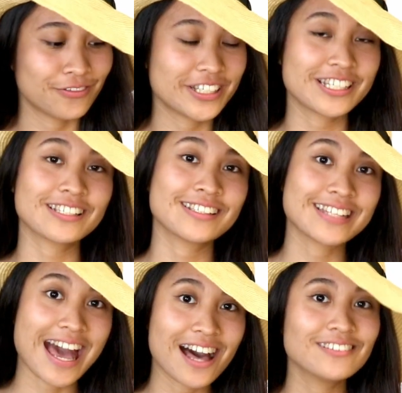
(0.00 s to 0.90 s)
which is
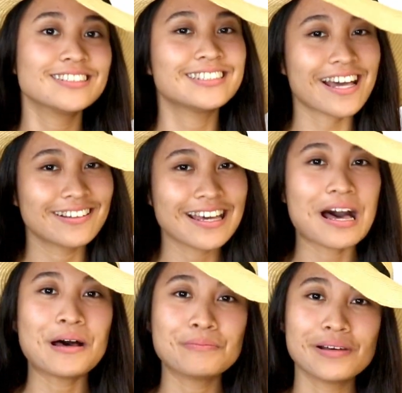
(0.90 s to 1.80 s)
down, down,
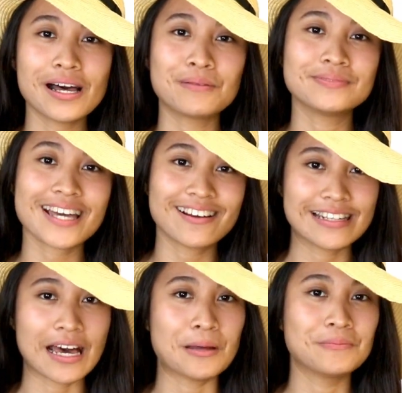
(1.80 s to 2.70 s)
up, down,
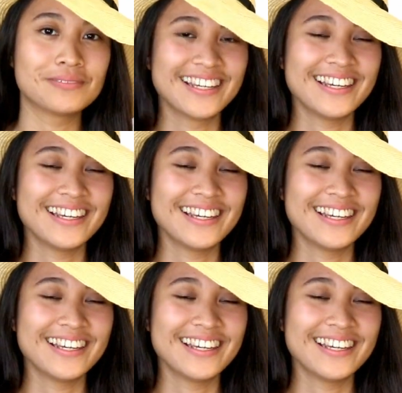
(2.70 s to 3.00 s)
up.